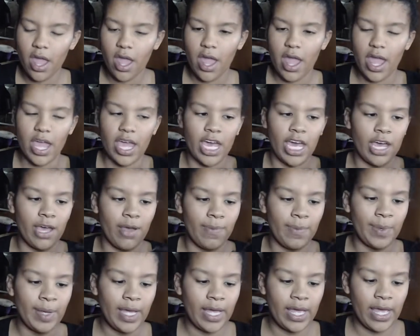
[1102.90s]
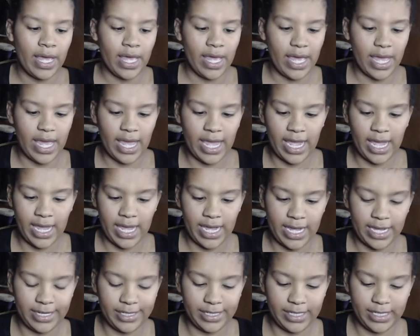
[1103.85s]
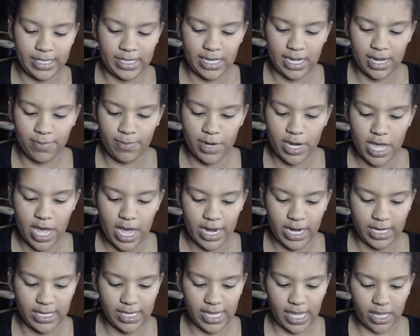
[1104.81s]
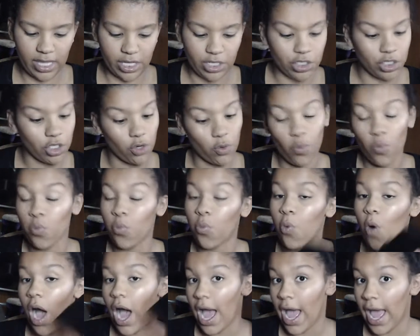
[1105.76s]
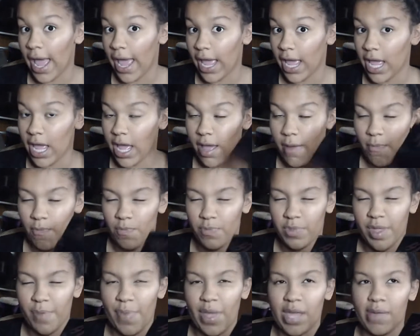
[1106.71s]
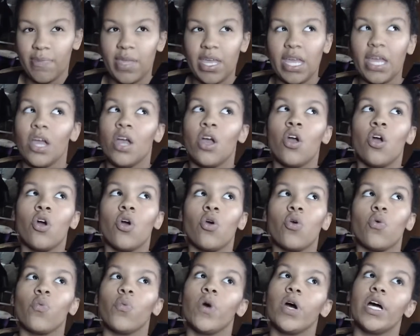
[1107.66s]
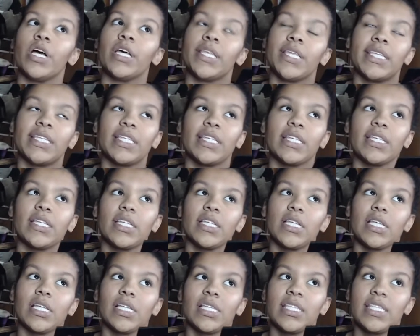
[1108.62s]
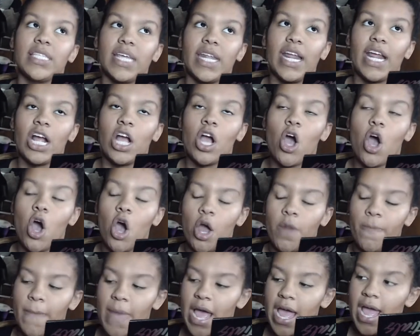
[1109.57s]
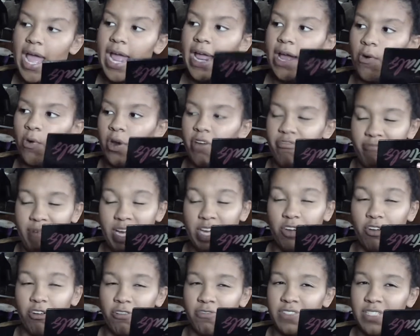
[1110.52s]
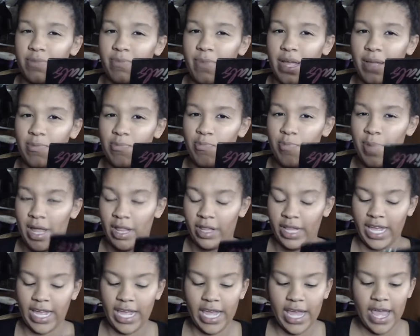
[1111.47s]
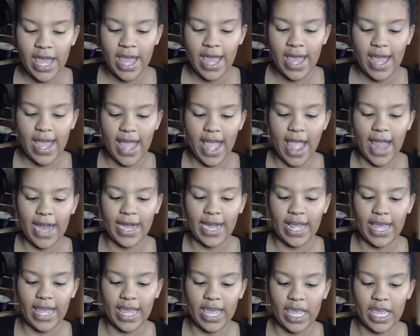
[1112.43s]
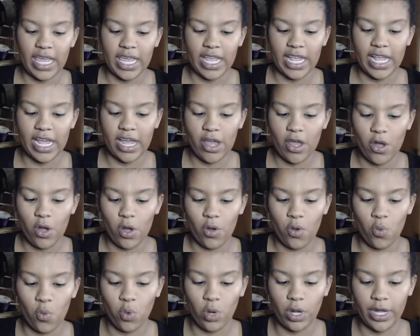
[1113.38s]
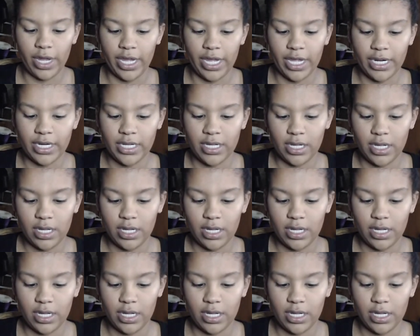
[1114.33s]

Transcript: and I'm not exactly sure why. The baby was sitting on one of my nerves in my belly, and he would